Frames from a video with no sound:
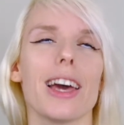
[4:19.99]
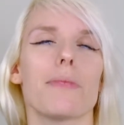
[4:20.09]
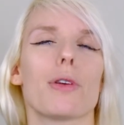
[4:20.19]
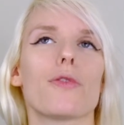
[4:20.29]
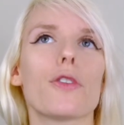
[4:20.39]

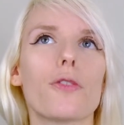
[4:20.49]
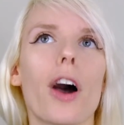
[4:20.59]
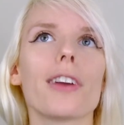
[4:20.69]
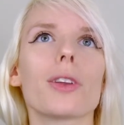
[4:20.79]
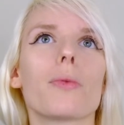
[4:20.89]
But if you
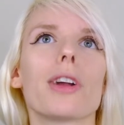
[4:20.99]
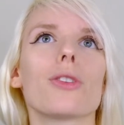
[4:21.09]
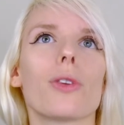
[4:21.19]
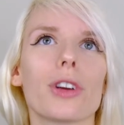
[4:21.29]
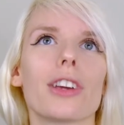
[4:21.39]
find that when
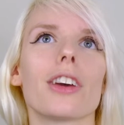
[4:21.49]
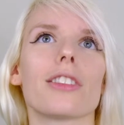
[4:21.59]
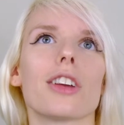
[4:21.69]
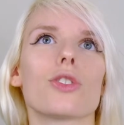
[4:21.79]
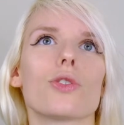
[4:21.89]
you're looking at
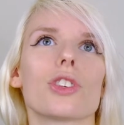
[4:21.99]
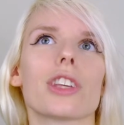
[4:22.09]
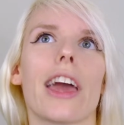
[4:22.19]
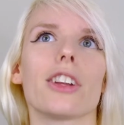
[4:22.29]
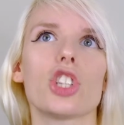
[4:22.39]
things you're
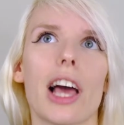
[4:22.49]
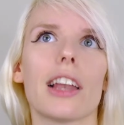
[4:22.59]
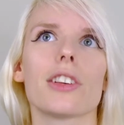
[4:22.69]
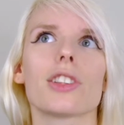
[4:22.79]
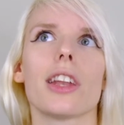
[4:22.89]
just getting
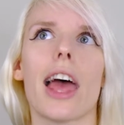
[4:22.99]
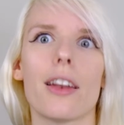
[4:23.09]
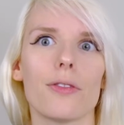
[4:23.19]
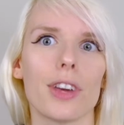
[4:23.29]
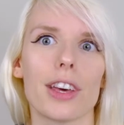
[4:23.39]
jealous and
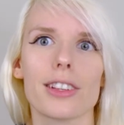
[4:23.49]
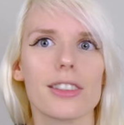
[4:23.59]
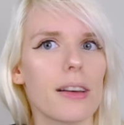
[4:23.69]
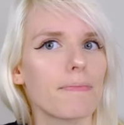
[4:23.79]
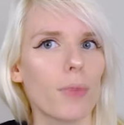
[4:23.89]

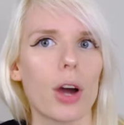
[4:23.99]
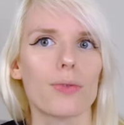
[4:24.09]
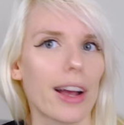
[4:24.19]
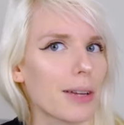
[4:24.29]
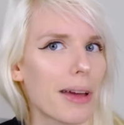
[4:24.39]
envious,
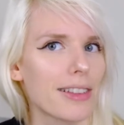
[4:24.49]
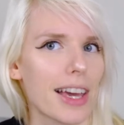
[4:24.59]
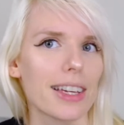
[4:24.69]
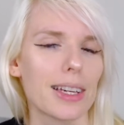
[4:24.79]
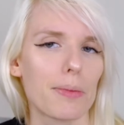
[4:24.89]
I'd recommend
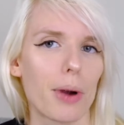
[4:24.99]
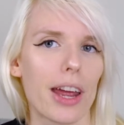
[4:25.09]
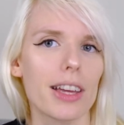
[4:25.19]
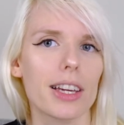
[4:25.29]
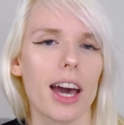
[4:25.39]
taking a
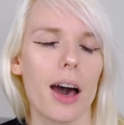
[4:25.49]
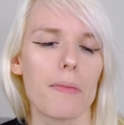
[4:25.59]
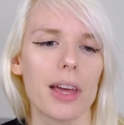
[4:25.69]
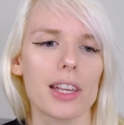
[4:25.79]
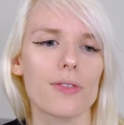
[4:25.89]
break.
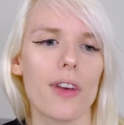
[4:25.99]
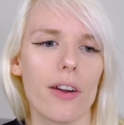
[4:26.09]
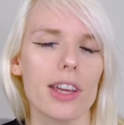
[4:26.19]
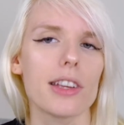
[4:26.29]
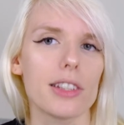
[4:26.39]
And it's
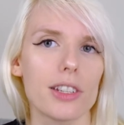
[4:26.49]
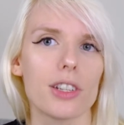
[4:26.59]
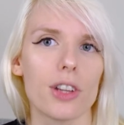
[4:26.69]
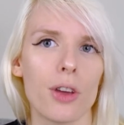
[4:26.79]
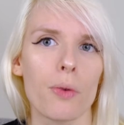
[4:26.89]
very easy to
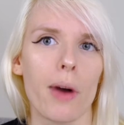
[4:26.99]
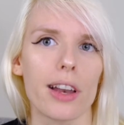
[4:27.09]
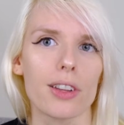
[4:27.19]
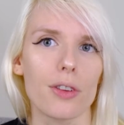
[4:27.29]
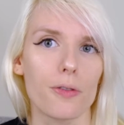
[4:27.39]
do
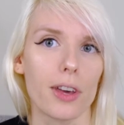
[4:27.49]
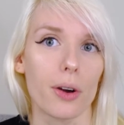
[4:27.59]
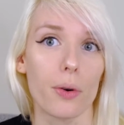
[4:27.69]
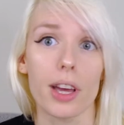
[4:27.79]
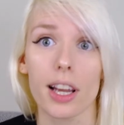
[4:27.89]
when you
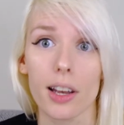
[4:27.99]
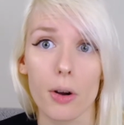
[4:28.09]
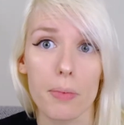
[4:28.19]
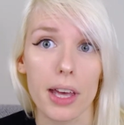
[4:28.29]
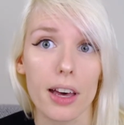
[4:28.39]
feel in a
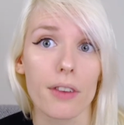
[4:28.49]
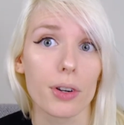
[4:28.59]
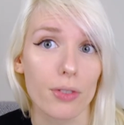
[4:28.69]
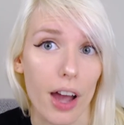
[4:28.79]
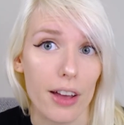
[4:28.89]
little bit of
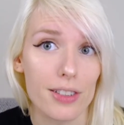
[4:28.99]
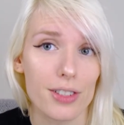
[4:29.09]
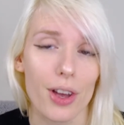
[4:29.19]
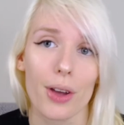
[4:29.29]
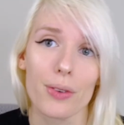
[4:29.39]
a rut.
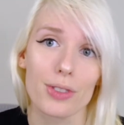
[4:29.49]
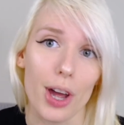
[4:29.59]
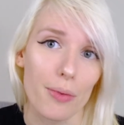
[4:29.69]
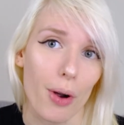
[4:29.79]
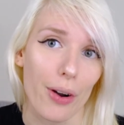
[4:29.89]
So
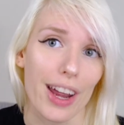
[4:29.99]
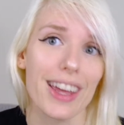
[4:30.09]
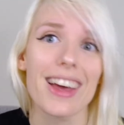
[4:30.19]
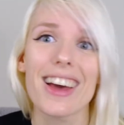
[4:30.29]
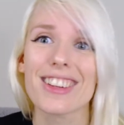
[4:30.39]
don't
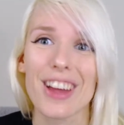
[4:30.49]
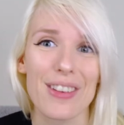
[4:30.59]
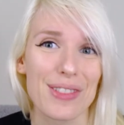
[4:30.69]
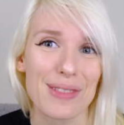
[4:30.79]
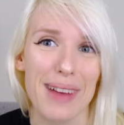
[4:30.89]
worry,
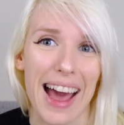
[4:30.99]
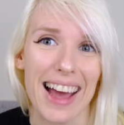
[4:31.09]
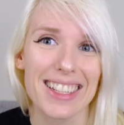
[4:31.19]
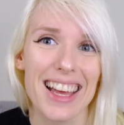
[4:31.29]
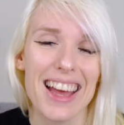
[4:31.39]
don't feel
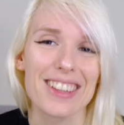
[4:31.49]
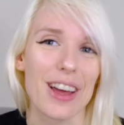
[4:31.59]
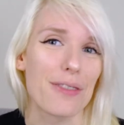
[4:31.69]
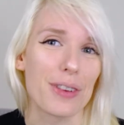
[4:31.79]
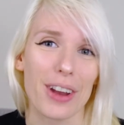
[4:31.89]
bad,
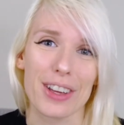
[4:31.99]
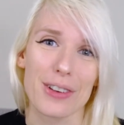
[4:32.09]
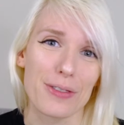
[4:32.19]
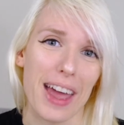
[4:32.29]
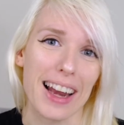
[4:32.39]
don't feel like
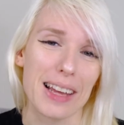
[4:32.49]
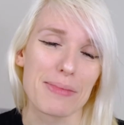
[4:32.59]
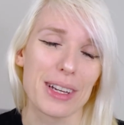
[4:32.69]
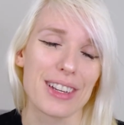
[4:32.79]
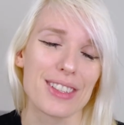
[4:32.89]
you're failing,
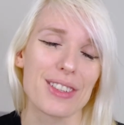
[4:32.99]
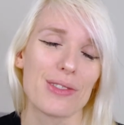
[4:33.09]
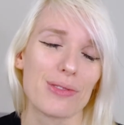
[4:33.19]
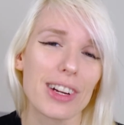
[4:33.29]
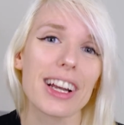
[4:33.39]
because
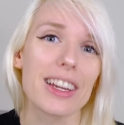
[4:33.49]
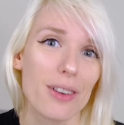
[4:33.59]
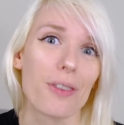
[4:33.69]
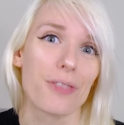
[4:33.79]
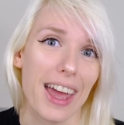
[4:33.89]
you're really
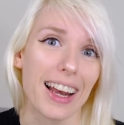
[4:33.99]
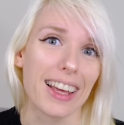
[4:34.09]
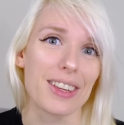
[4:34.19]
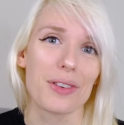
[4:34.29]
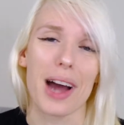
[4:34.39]
not
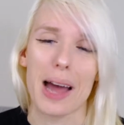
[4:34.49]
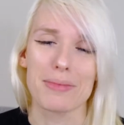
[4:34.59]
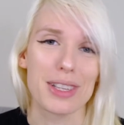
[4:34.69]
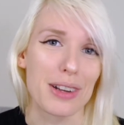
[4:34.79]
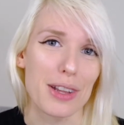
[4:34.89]
failing, you're
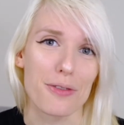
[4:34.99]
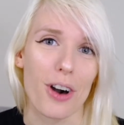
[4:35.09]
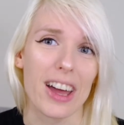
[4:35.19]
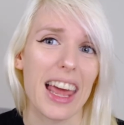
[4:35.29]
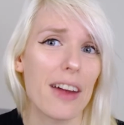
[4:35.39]
absolutely
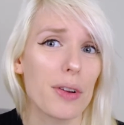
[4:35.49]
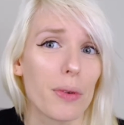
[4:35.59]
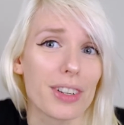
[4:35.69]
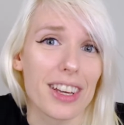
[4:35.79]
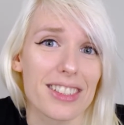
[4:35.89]
fine.
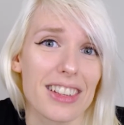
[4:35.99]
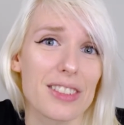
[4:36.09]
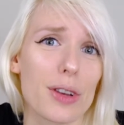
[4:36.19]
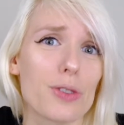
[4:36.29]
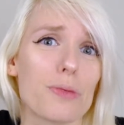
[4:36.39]
Everyone does it.
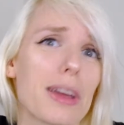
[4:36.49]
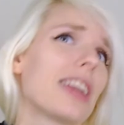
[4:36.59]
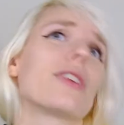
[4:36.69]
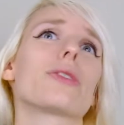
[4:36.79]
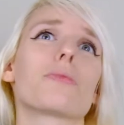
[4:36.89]
Social
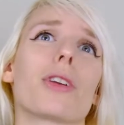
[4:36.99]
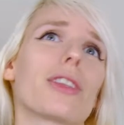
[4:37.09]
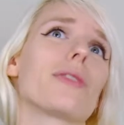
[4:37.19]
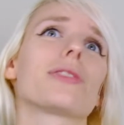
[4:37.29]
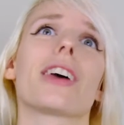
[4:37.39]
media is one of
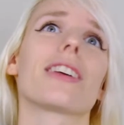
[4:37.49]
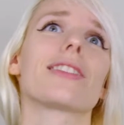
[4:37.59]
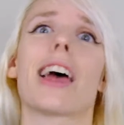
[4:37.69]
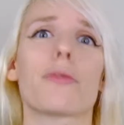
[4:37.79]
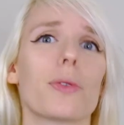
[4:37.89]
those
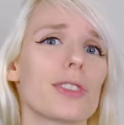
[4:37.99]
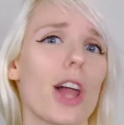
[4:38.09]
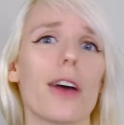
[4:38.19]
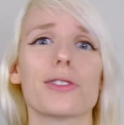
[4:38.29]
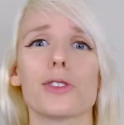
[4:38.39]
things. Everyone's
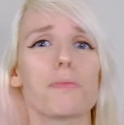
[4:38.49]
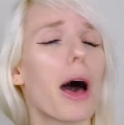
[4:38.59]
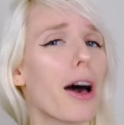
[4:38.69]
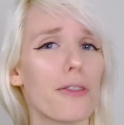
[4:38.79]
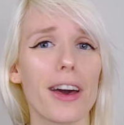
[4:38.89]
lives looks
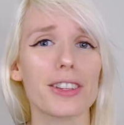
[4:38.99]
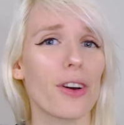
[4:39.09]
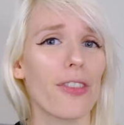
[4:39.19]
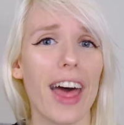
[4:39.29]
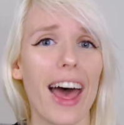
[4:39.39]
perfect
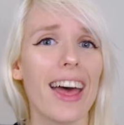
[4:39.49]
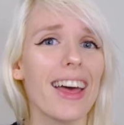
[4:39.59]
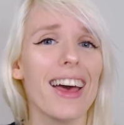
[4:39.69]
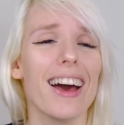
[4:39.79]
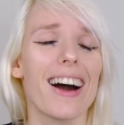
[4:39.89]
on there,
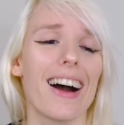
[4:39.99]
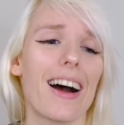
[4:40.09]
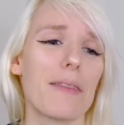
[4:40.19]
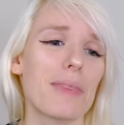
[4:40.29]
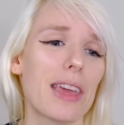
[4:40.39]

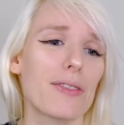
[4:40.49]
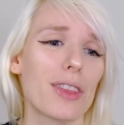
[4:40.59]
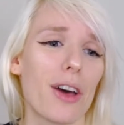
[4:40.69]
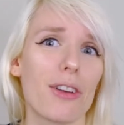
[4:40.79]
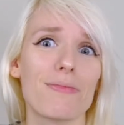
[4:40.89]
even
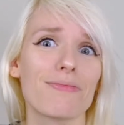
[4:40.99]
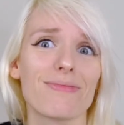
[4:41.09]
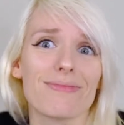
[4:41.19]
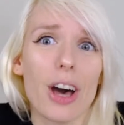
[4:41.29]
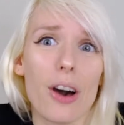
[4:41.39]
though
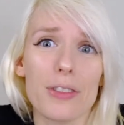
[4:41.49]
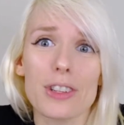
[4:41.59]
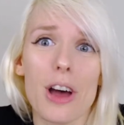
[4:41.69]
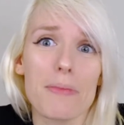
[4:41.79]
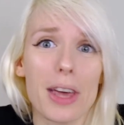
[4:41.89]
half the
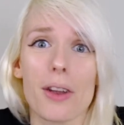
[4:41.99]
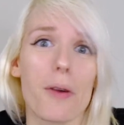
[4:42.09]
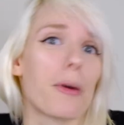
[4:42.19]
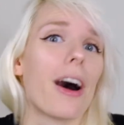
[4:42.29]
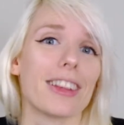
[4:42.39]
time they're
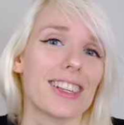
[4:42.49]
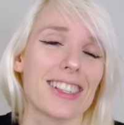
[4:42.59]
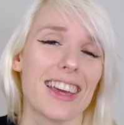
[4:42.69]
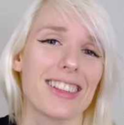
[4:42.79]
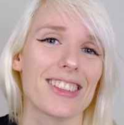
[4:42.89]
not behind the
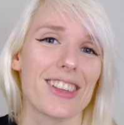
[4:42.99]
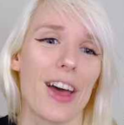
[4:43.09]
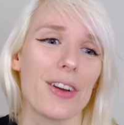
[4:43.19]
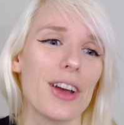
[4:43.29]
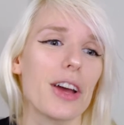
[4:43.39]
scenes.
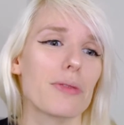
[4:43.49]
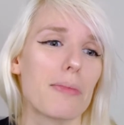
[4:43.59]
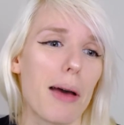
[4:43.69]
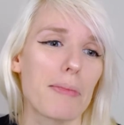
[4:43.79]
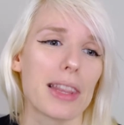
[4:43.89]
So
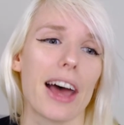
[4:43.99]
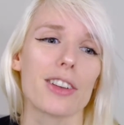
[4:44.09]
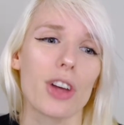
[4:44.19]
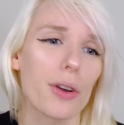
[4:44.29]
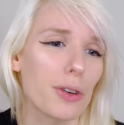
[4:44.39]
remember
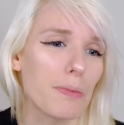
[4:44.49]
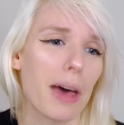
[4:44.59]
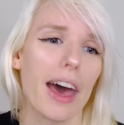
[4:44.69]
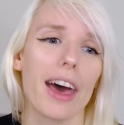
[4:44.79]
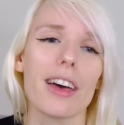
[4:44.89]
that, don't
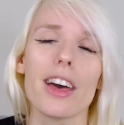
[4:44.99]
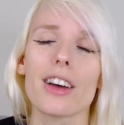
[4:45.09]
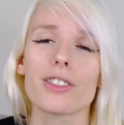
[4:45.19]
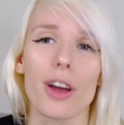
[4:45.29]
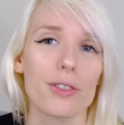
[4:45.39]
compare,
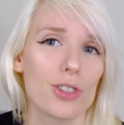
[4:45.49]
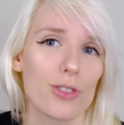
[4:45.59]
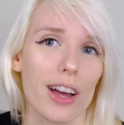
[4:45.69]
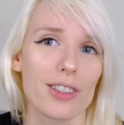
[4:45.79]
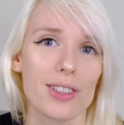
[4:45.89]
don't
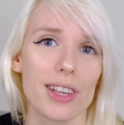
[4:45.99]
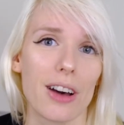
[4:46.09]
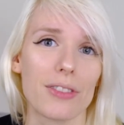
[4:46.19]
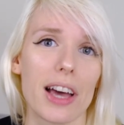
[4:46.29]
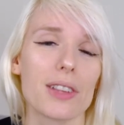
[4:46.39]
distract
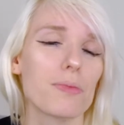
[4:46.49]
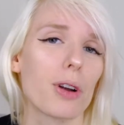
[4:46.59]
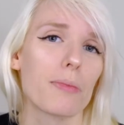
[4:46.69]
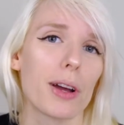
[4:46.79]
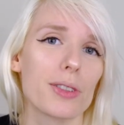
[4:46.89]
yourself. That is
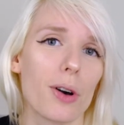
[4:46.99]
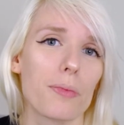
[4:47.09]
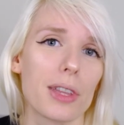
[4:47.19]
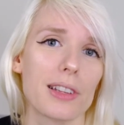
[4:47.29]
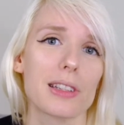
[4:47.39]
one of my
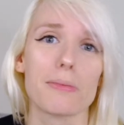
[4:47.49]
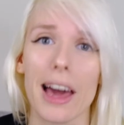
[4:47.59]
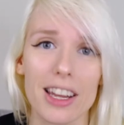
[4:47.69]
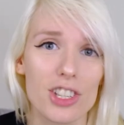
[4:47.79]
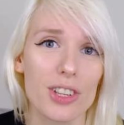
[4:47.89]
top things to
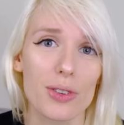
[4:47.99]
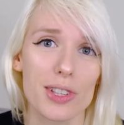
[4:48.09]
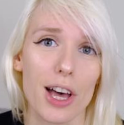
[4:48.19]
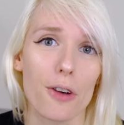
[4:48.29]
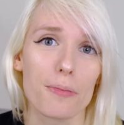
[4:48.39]
managing
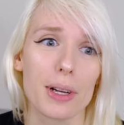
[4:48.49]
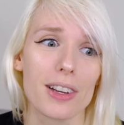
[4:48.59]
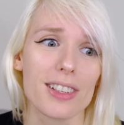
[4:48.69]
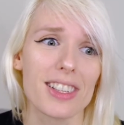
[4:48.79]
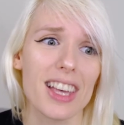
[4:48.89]
yourself,
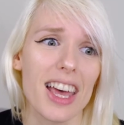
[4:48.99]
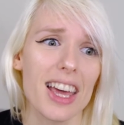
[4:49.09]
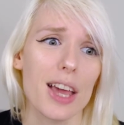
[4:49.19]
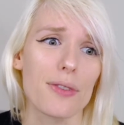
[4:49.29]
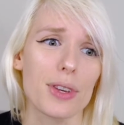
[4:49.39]
because
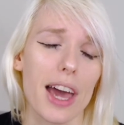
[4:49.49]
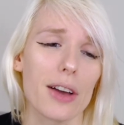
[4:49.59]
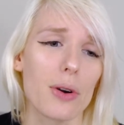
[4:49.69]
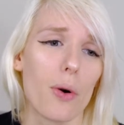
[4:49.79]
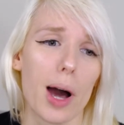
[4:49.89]
if you
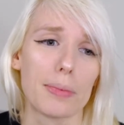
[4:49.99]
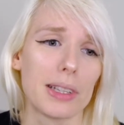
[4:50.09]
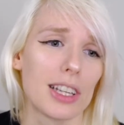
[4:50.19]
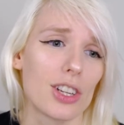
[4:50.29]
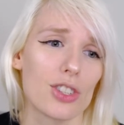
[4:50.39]
get caught up
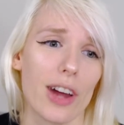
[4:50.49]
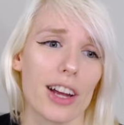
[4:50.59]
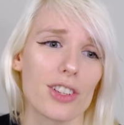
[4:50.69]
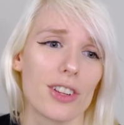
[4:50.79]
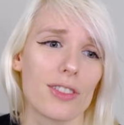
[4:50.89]
in the
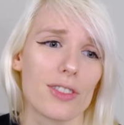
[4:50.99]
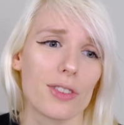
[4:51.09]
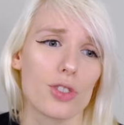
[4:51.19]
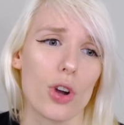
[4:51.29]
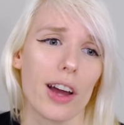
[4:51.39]
distractions
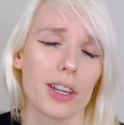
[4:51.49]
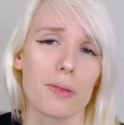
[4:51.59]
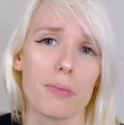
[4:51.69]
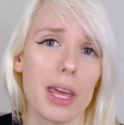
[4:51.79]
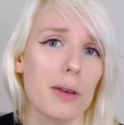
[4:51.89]
and trying to
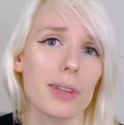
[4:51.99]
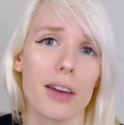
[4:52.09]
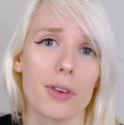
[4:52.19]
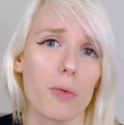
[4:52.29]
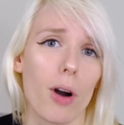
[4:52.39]
compete with
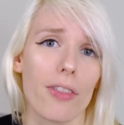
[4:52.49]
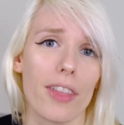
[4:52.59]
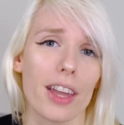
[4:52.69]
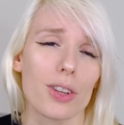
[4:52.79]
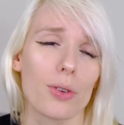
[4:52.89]
everyone,
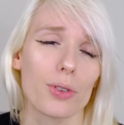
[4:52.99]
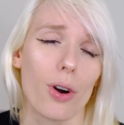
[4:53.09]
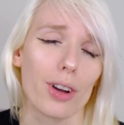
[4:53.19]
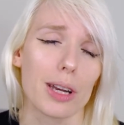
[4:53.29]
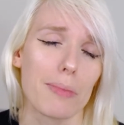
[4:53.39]
then you're
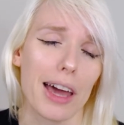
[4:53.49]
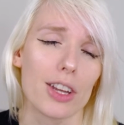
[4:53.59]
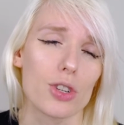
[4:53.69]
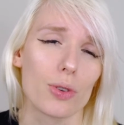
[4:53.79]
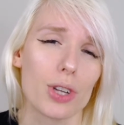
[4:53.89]
not going to
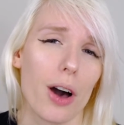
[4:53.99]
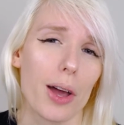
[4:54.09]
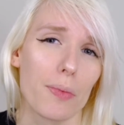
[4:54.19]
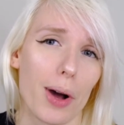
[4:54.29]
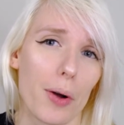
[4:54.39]
manage your
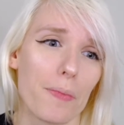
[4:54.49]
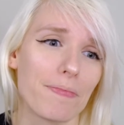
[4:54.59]
time well.